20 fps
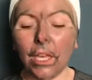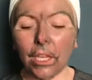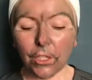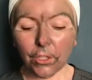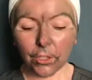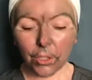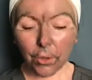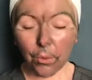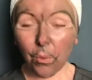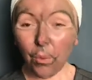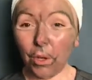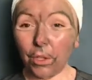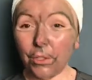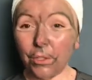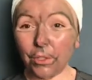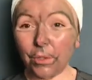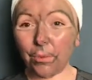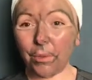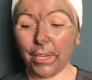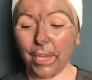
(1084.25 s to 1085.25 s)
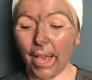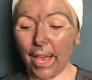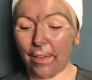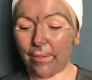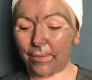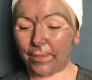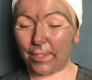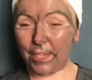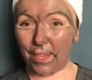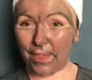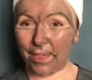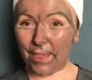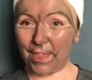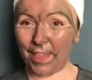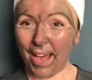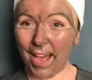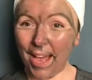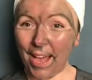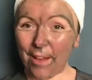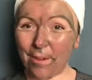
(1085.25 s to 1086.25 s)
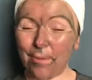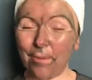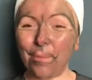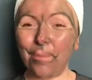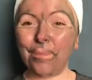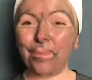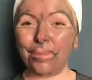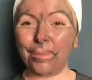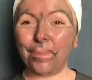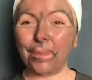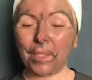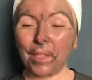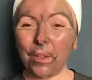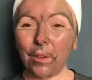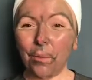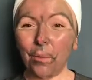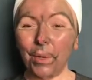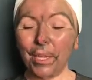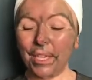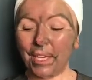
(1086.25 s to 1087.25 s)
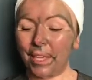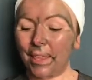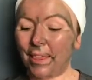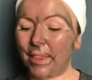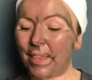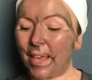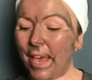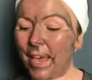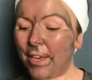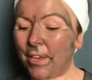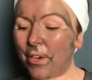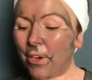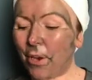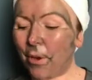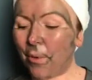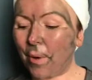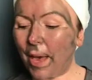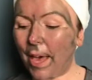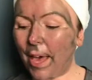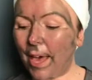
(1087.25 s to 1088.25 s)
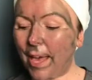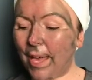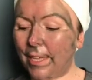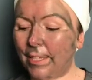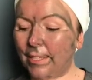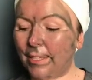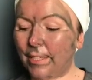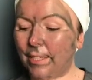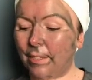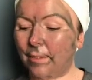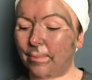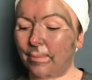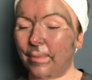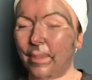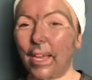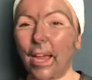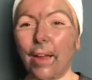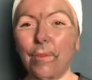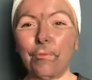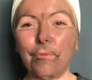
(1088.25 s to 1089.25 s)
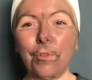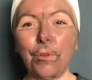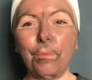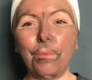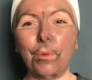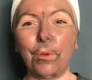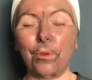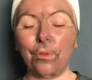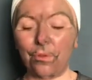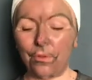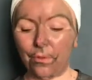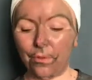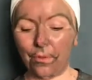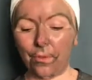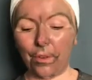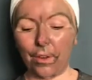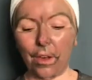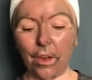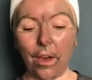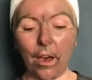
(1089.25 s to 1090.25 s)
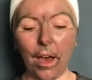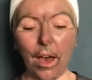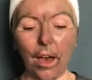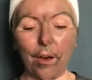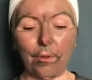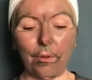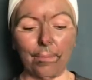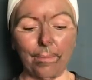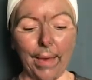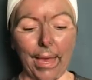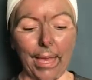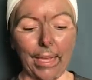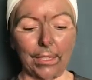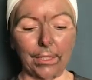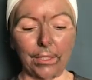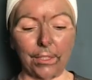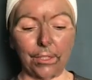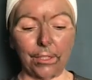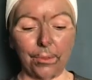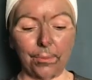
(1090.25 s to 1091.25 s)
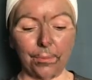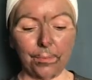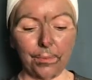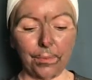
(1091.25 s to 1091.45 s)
So once we have done that, we can then go ahead and remove our mask.